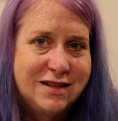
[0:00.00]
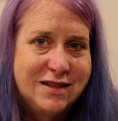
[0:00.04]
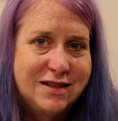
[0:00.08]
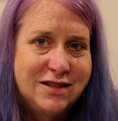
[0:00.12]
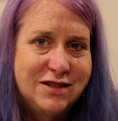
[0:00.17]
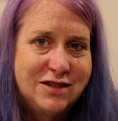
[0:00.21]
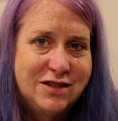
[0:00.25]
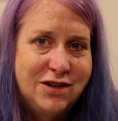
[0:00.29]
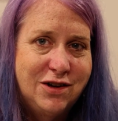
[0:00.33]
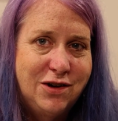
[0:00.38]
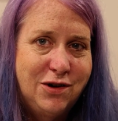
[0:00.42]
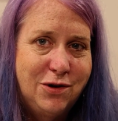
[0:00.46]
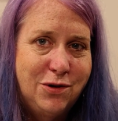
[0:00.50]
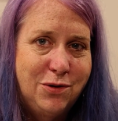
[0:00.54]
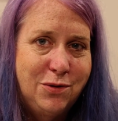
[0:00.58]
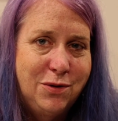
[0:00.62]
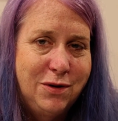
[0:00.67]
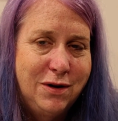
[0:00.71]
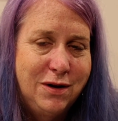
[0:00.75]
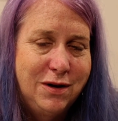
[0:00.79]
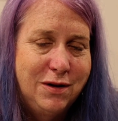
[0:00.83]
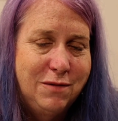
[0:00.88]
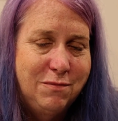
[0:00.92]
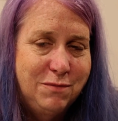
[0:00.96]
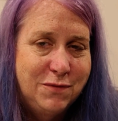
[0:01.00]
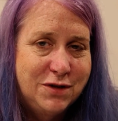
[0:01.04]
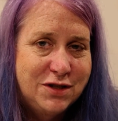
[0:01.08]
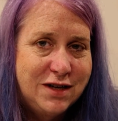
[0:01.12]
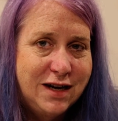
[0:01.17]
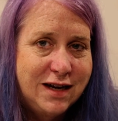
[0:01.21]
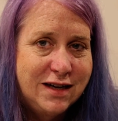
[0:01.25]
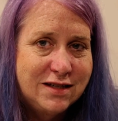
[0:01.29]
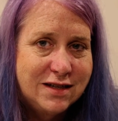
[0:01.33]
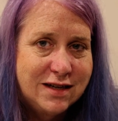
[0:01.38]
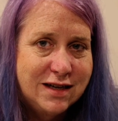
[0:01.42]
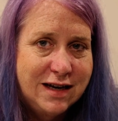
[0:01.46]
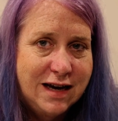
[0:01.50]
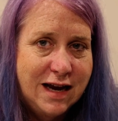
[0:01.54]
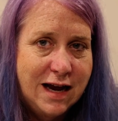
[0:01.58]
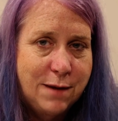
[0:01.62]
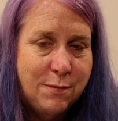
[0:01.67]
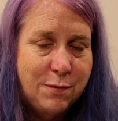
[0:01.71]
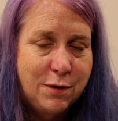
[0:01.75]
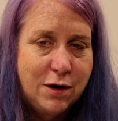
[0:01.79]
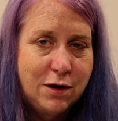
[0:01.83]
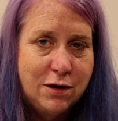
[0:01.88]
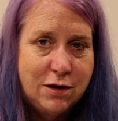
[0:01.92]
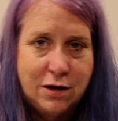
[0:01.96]
So mistakes can
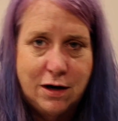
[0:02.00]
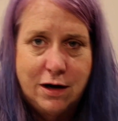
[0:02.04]
happen.